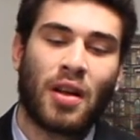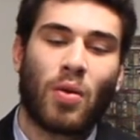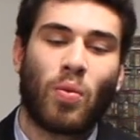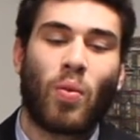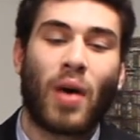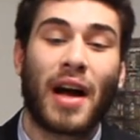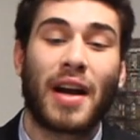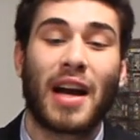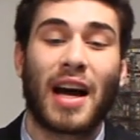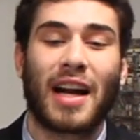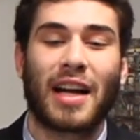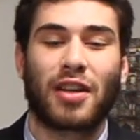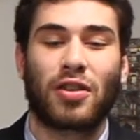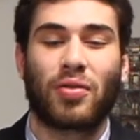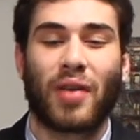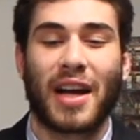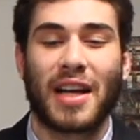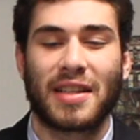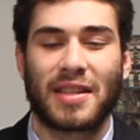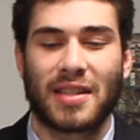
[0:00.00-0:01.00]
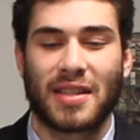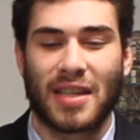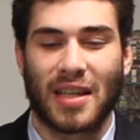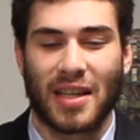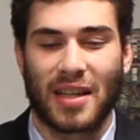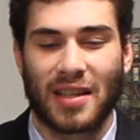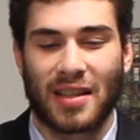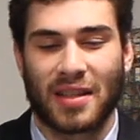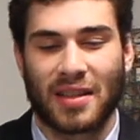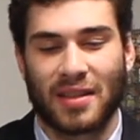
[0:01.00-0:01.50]
Why not a great
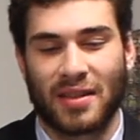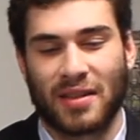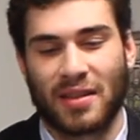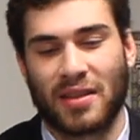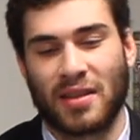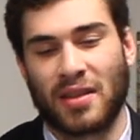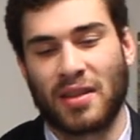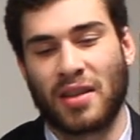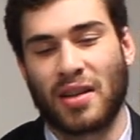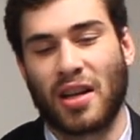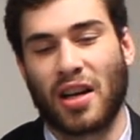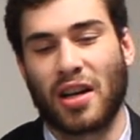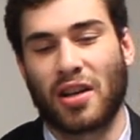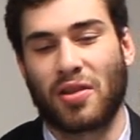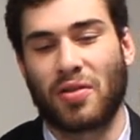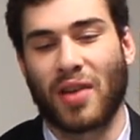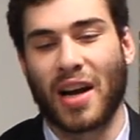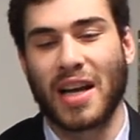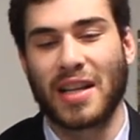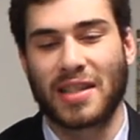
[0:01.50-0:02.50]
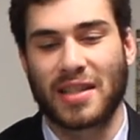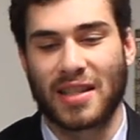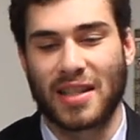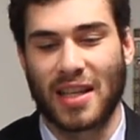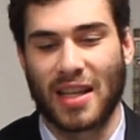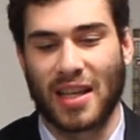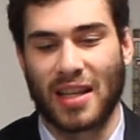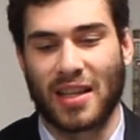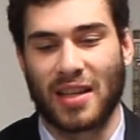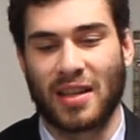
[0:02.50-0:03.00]
scene? A great
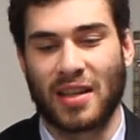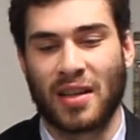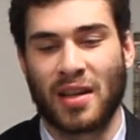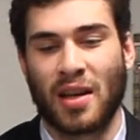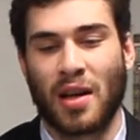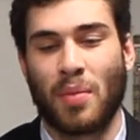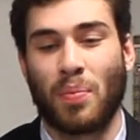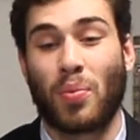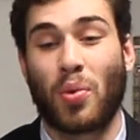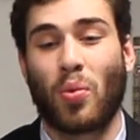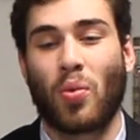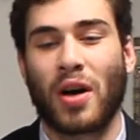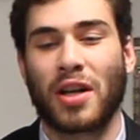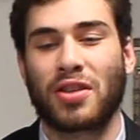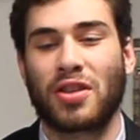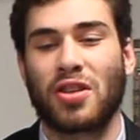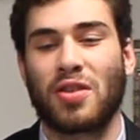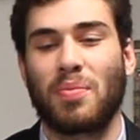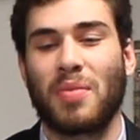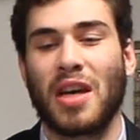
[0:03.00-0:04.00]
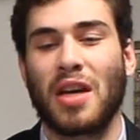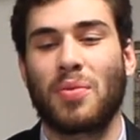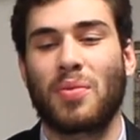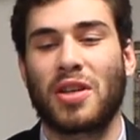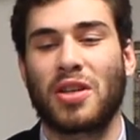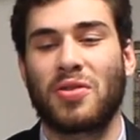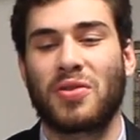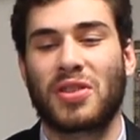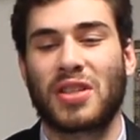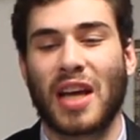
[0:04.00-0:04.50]
scene? But what do you mean
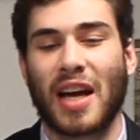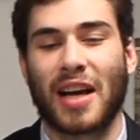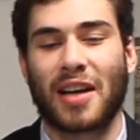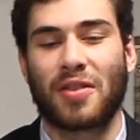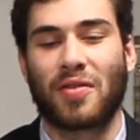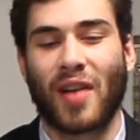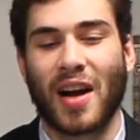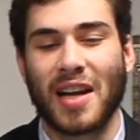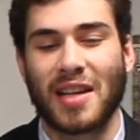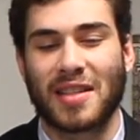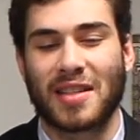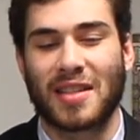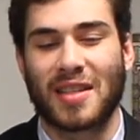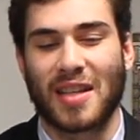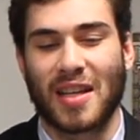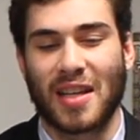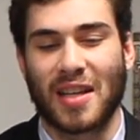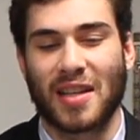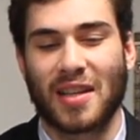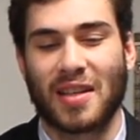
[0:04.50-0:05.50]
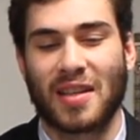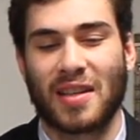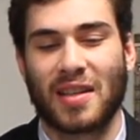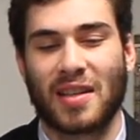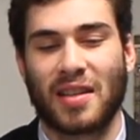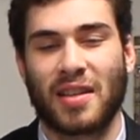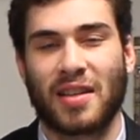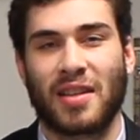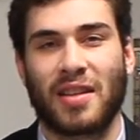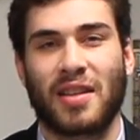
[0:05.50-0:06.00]
when you say a great scene?
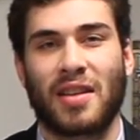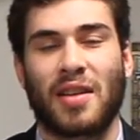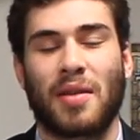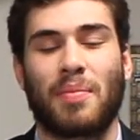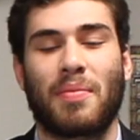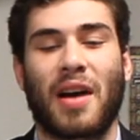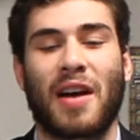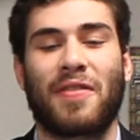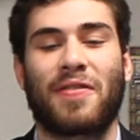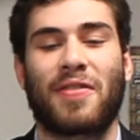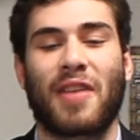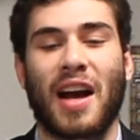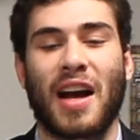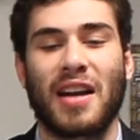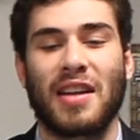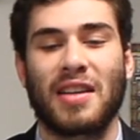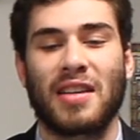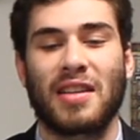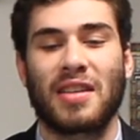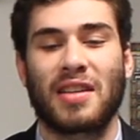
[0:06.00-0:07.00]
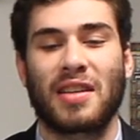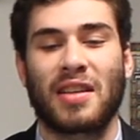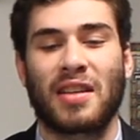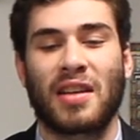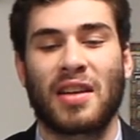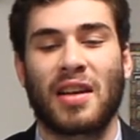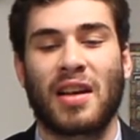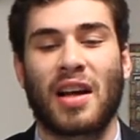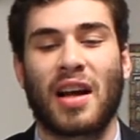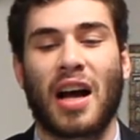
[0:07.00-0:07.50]
My friend,
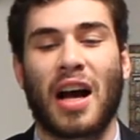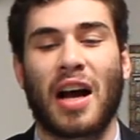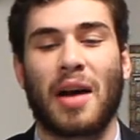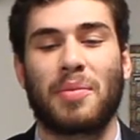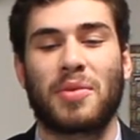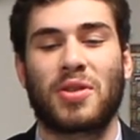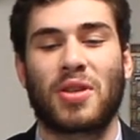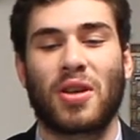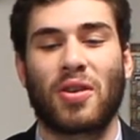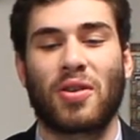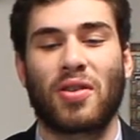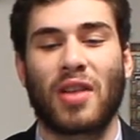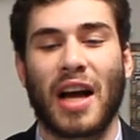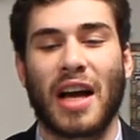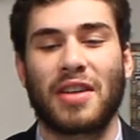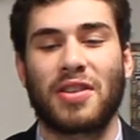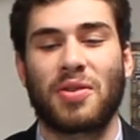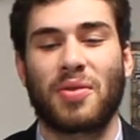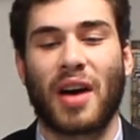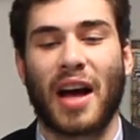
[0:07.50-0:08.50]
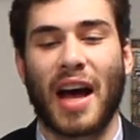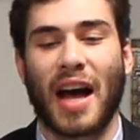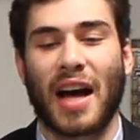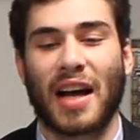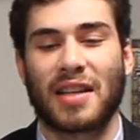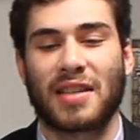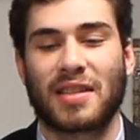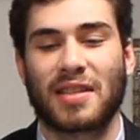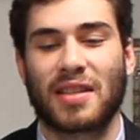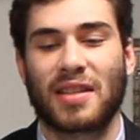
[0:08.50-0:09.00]
I am so glad you
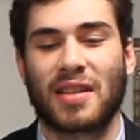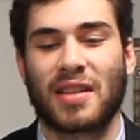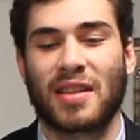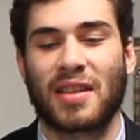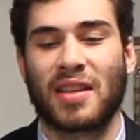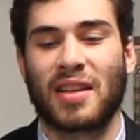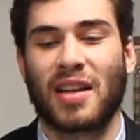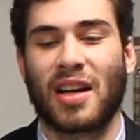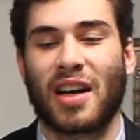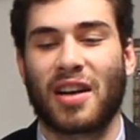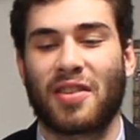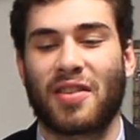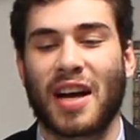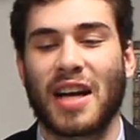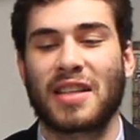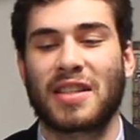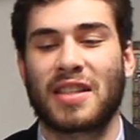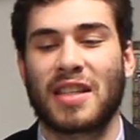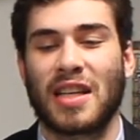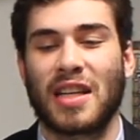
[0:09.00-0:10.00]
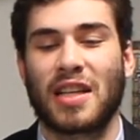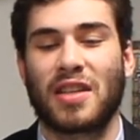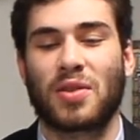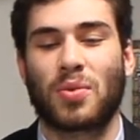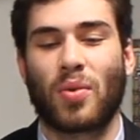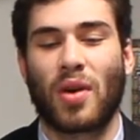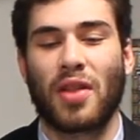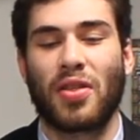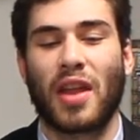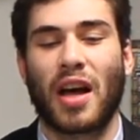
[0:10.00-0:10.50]
asked. A great scene is
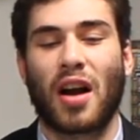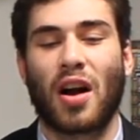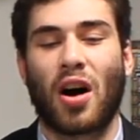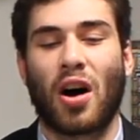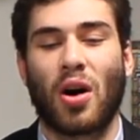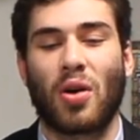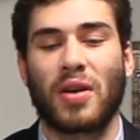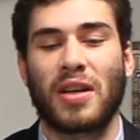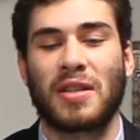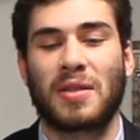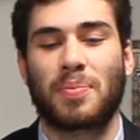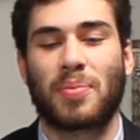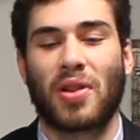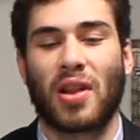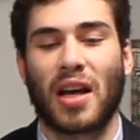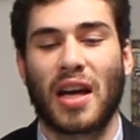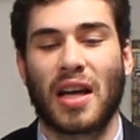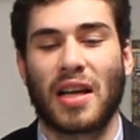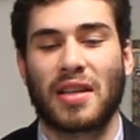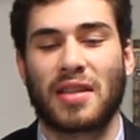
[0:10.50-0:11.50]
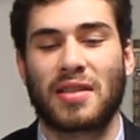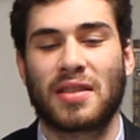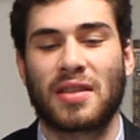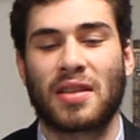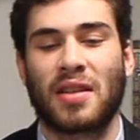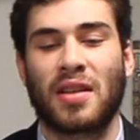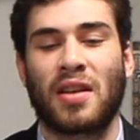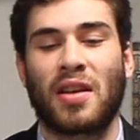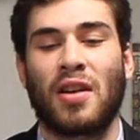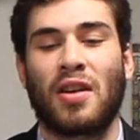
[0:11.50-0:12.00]
one that always plays,
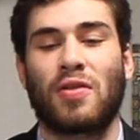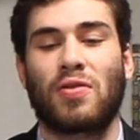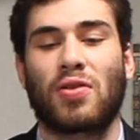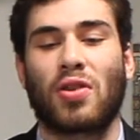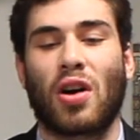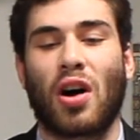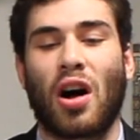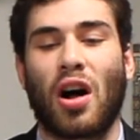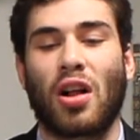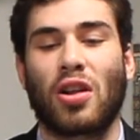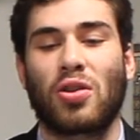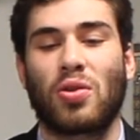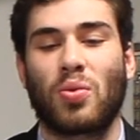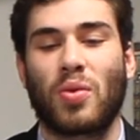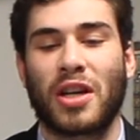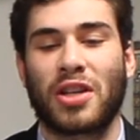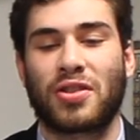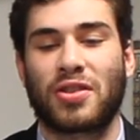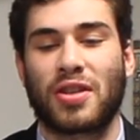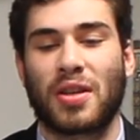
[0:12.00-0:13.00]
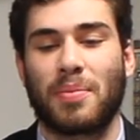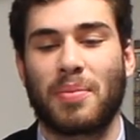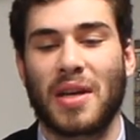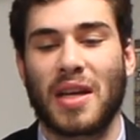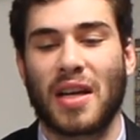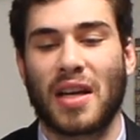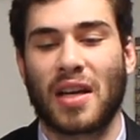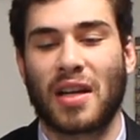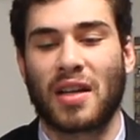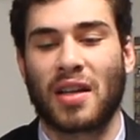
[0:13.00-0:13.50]
for all who wish to
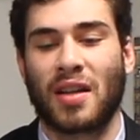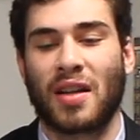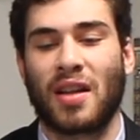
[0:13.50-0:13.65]
be,